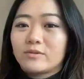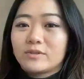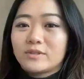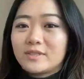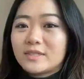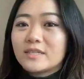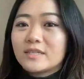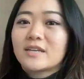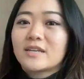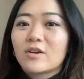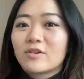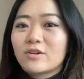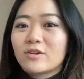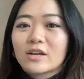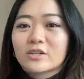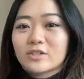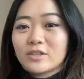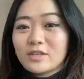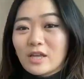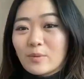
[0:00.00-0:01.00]
sit down and
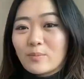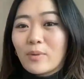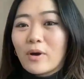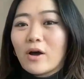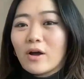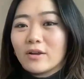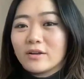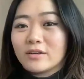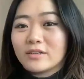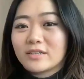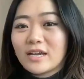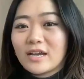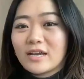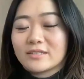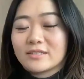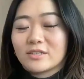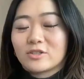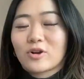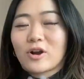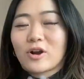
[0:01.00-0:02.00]
actually like bond
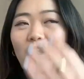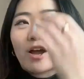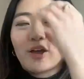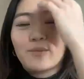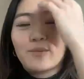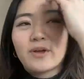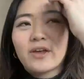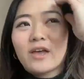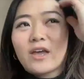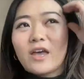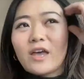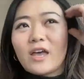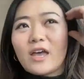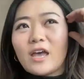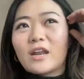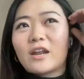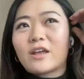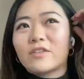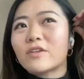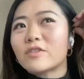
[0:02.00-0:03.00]
as a tribe.
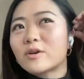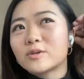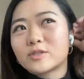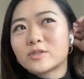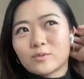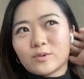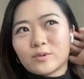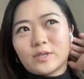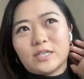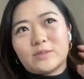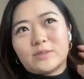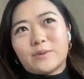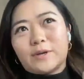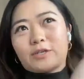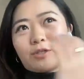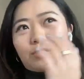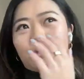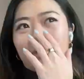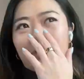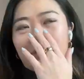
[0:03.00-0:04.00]
And I thought that was a really
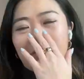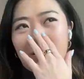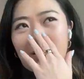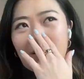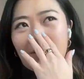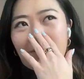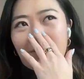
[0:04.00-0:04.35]
special